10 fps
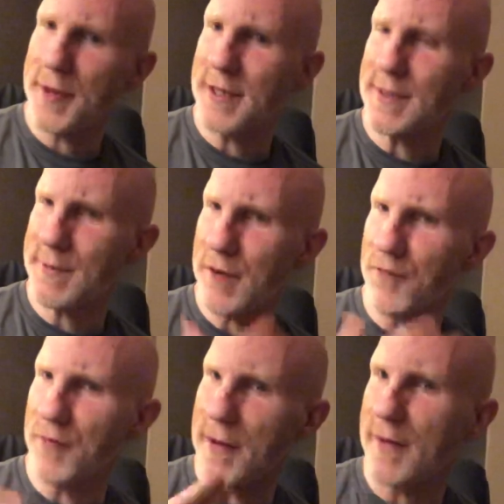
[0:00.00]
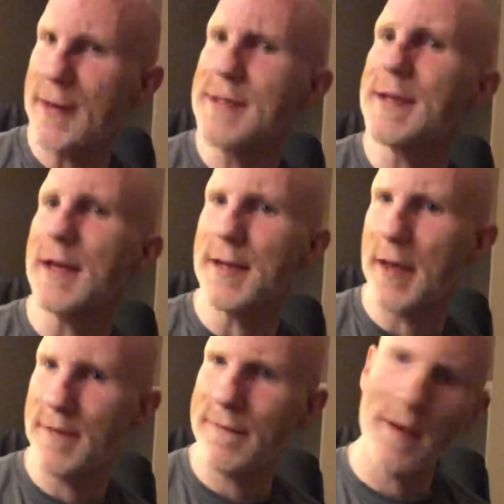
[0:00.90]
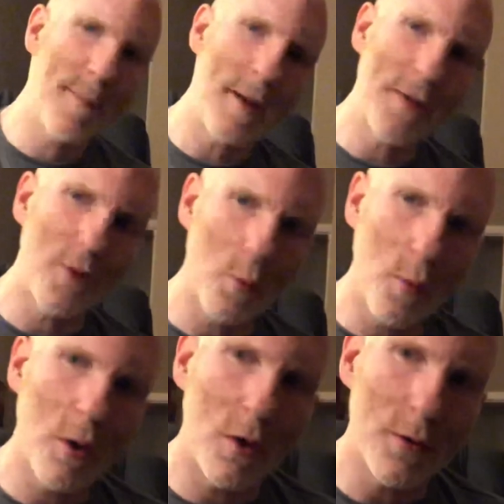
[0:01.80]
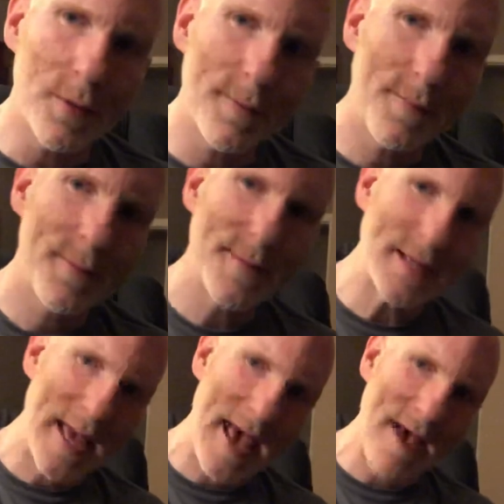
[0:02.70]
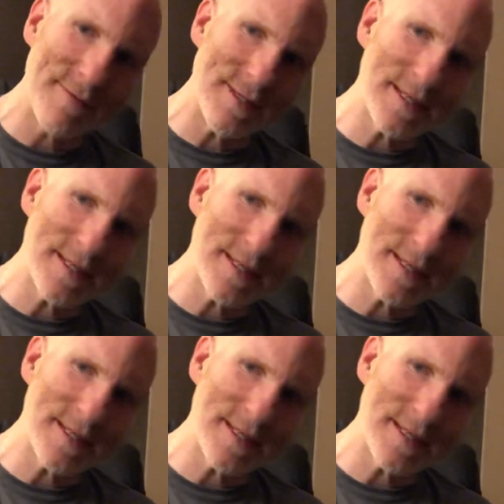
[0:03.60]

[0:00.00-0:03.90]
need to be realistic enough about the world to have a